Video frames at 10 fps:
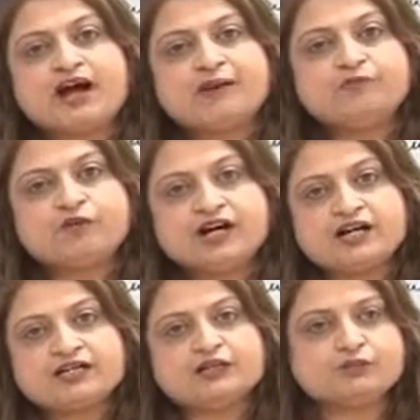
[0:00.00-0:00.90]
a
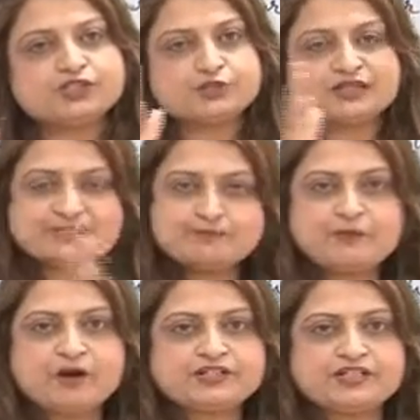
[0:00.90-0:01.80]
work which was
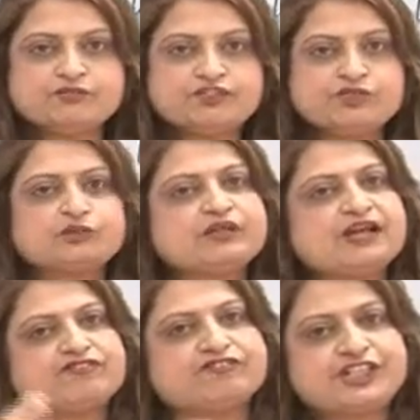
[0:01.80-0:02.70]
important, which you could
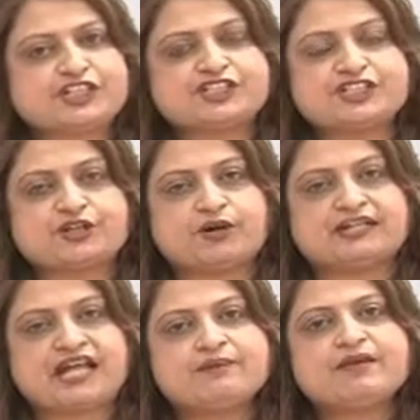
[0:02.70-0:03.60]
have finished it
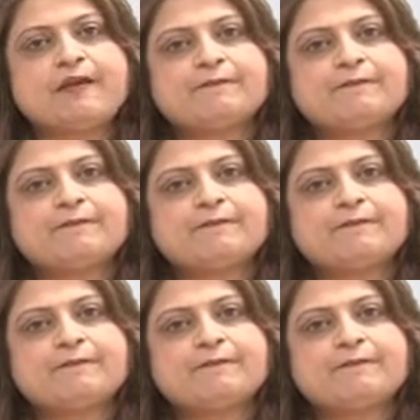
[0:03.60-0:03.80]
on time,